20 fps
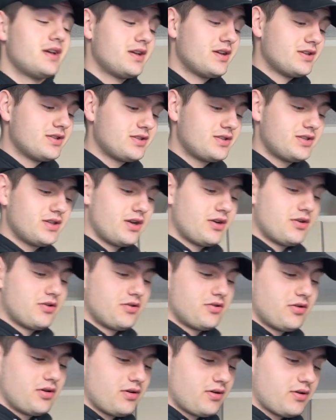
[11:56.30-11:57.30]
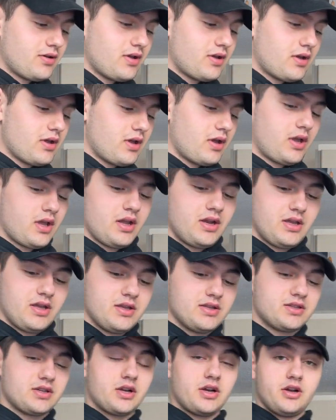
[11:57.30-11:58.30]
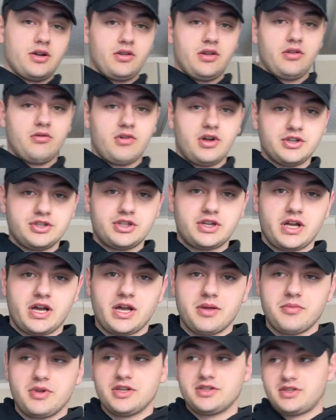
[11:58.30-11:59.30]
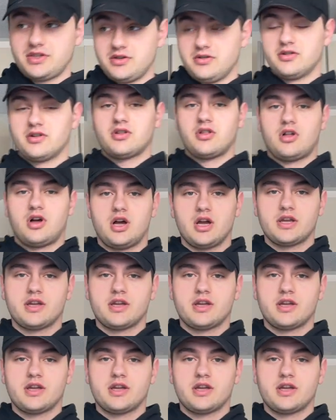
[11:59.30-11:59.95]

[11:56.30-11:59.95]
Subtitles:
So it is currently lunchtime. It is 2:00